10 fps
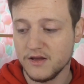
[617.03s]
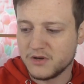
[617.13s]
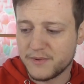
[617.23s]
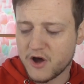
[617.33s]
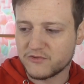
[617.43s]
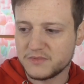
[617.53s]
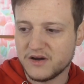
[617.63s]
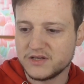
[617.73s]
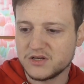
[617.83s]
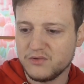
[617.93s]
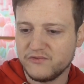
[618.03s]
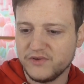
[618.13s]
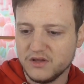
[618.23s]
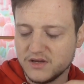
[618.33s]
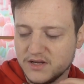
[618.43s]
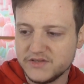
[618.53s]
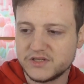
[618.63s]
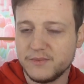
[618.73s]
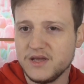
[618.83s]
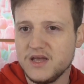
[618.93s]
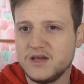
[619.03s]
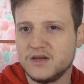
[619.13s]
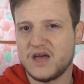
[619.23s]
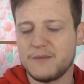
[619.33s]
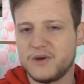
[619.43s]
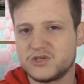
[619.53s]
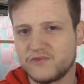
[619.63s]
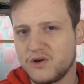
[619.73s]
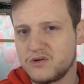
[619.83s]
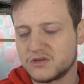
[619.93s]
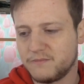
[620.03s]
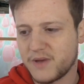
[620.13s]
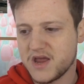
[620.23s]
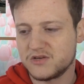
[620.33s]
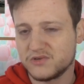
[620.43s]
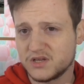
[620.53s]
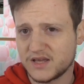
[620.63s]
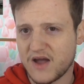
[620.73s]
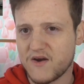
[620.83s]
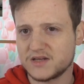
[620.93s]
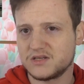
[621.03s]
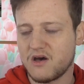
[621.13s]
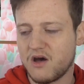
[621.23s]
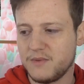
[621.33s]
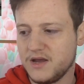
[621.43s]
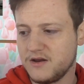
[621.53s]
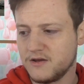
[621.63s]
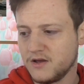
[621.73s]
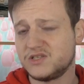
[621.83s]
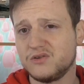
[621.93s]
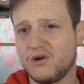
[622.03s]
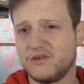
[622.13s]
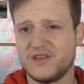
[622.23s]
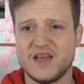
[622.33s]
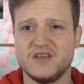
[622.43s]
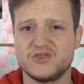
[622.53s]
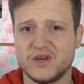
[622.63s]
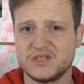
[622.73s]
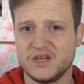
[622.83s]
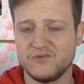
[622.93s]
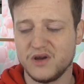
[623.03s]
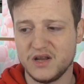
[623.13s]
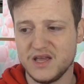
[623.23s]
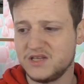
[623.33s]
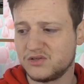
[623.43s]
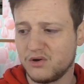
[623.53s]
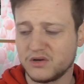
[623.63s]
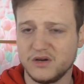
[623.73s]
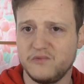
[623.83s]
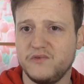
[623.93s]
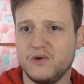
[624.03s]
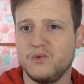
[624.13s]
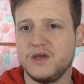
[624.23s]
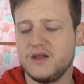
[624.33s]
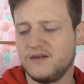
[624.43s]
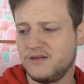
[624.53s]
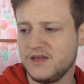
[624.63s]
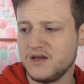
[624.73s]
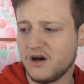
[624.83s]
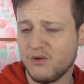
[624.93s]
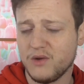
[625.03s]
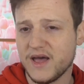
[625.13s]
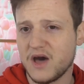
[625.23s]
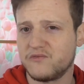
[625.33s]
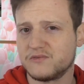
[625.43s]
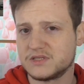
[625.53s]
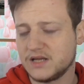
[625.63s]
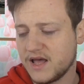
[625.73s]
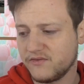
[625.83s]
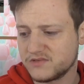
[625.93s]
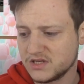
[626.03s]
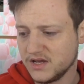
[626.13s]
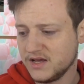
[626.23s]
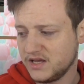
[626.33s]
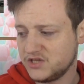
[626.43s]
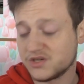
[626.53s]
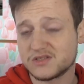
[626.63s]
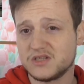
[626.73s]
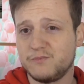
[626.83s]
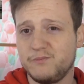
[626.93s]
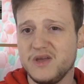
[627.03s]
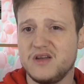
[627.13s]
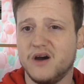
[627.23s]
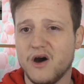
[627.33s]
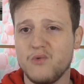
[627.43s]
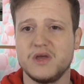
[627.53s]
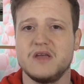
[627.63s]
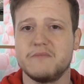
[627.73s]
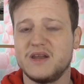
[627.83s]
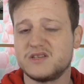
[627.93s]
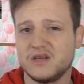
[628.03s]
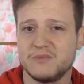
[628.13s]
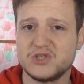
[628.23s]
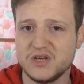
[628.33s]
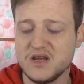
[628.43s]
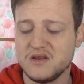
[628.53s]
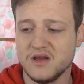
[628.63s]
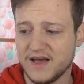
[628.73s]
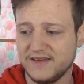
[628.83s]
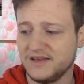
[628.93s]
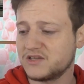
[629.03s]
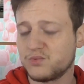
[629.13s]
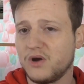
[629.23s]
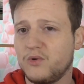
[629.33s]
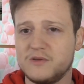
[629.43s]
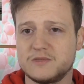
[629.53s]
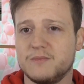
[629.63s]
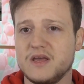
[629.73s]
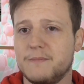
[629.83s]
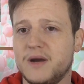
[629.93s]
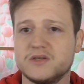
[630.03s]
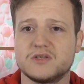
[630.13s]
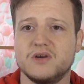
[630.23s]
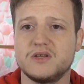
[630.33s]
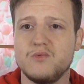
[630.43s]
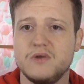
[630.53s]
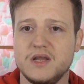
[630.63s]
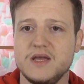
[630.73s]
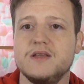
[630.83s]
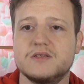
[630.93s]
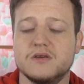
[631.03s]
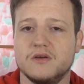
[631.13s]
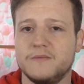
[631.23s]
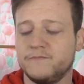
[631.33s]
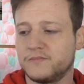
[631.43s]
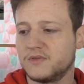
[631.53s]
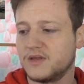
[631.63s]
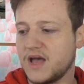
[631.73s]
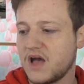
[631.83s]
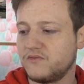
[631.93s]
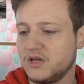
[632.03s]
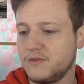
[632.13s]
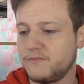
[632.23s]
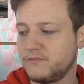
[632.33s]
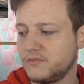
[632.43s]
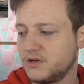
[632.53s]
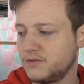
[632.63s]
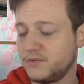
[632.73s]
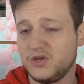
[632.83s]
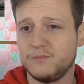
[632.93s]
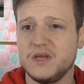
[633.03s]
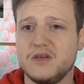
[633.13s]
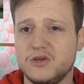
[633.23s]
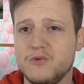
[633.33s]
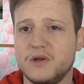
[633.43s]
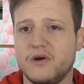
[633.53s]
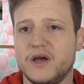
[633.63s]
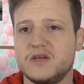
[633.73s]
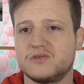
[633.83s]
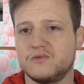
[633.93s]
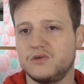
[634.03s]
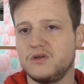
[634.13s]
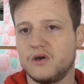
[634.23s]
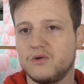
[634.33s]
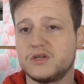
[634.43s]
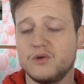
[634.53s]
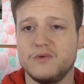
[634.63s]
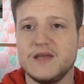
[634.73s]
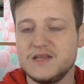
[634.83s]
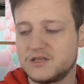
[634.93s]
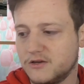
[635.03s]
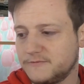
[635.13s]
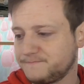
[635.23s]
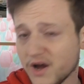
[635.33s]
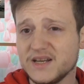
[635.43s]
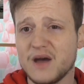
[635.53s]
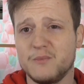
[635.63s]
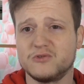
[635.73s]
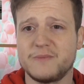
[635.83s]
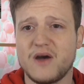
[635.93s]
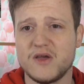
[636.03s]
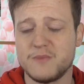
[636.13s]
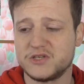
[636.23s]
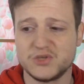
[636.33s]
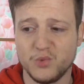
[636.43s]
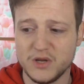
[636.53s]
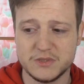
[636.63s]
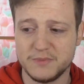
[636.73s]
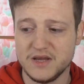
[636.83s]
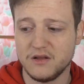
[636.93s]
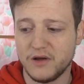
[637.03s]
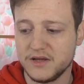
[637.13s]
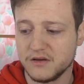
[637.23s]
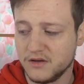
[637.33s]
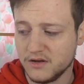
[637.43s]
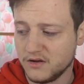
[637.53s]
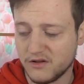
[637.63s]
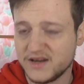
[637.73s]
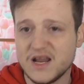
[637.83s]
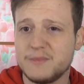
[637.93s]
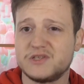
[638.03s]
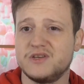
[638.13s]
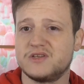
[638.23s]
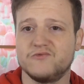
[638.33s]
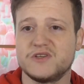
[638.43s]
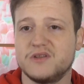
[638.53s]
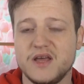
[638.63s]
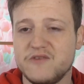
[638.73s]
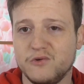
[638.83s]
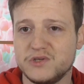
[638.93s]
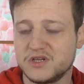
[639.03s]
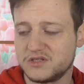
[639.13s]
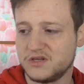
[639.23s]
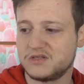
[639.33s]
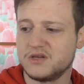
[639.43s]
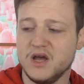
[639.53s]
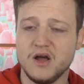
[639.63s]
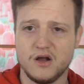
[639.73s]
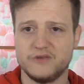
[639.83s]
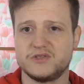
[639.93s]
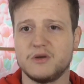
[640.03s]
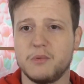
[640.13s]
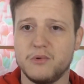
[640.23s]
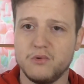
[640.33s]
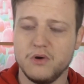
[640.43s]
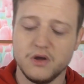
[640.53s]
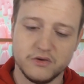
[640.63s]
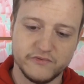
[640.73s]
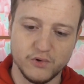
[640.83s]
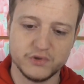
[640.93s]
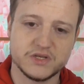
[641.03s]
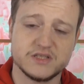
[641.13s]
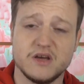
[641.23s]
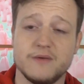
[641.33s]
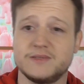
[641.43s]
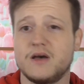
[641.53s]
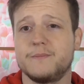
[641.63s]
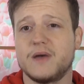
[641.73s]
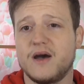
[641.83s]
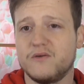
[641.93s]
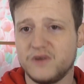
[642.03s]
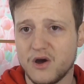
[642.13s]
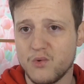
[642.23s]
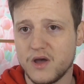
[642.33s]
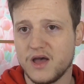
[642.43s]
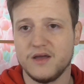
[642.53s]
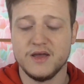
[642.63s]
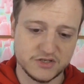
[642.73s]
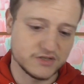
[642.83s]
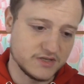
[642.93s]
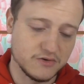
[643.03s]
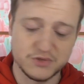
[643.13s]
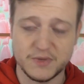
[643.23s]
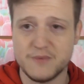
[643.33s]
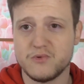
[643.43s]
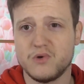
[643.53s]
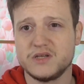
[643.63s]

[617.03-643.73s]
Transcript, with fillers: But apart from that, I don't think there needs to be that much focus on Beta as a character. I mean, he's not that interesting really. He's not going to fill in the hole that Alpha has left. He's just this big, hulking, menacing machine, and that's what I want him to be a monster. I don't need to have him be humanized or, you know, I don't need to find out more about him. I just want him to be like like Nemesis in Resident Evil. He's just this unstoppable force that turns up out of nowhere, just kills people.